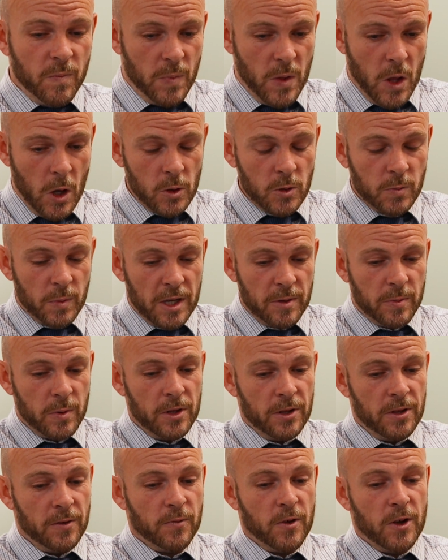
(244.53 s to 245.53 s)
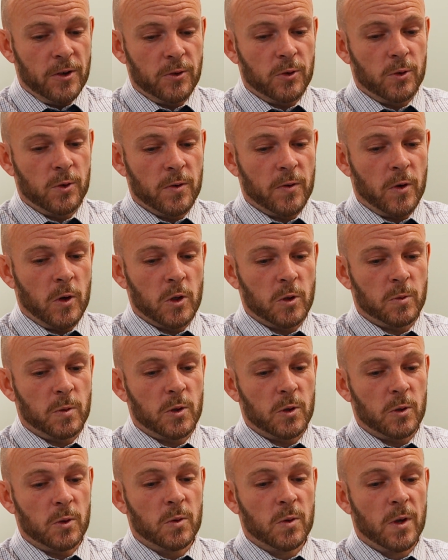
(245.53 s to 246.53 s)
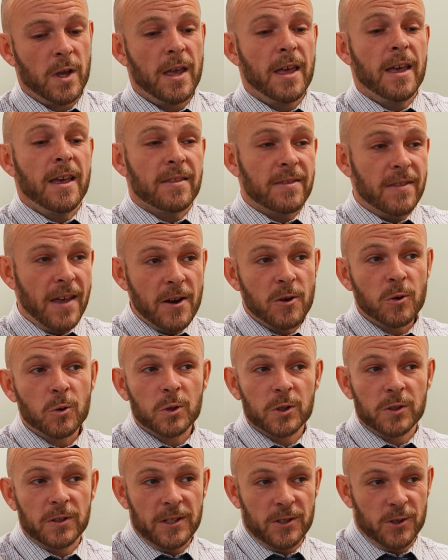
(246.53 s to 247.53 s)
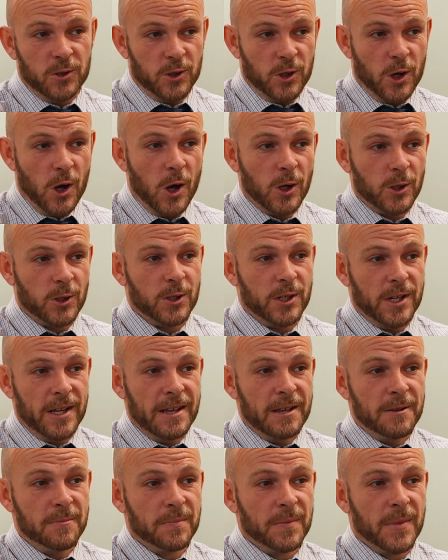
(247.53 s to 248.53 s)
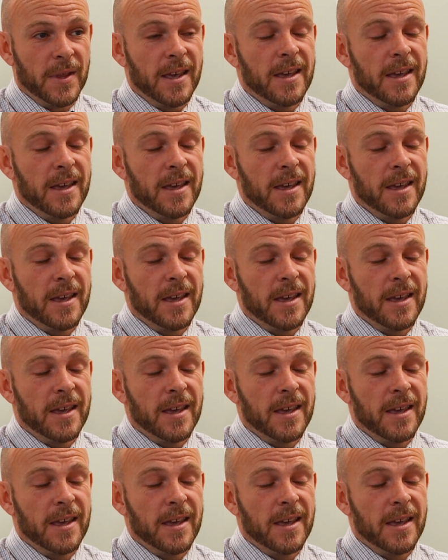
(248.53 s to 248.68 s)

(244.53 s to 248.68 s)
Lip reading: those people at the front door of hospital, then all the discharge team.